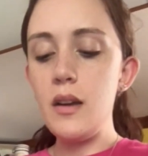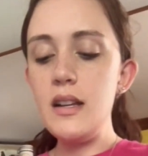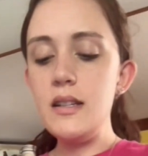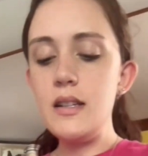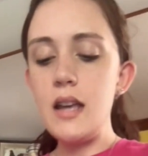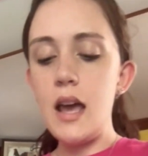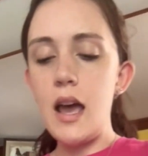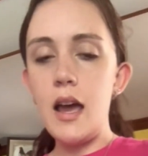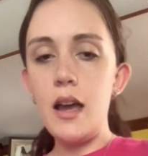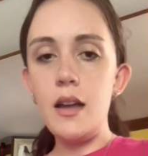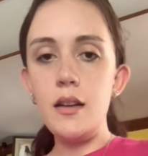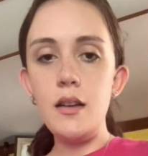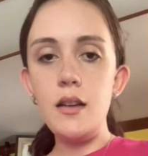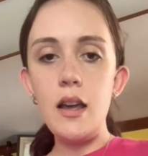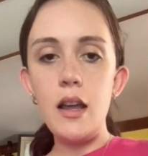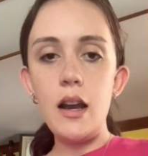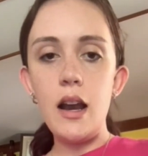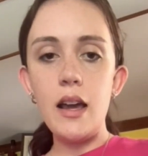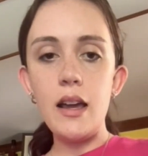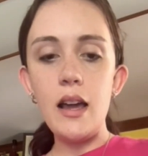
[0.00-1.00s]

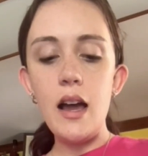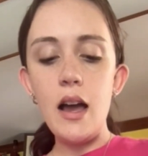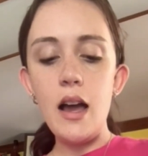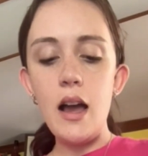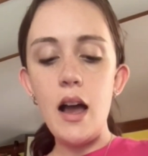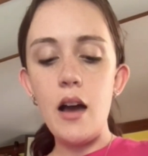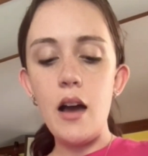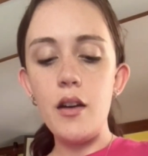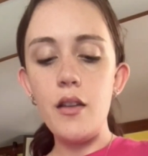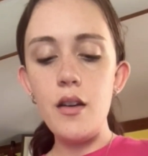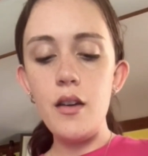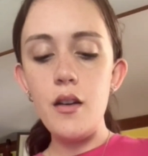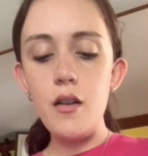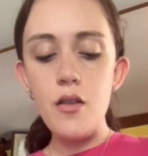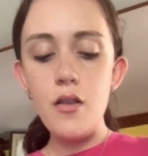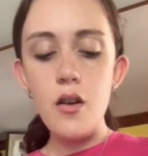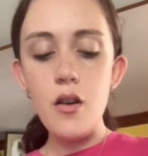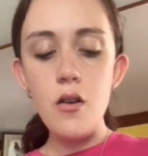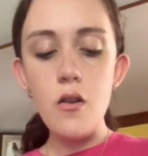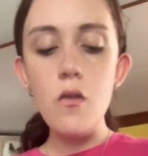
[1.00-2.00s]
and I got out of there
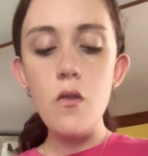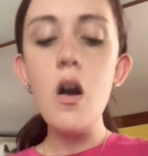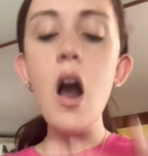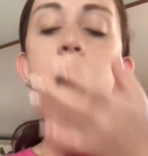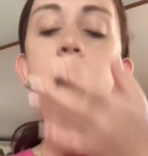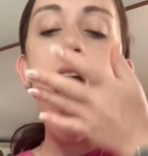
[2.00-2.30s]
though.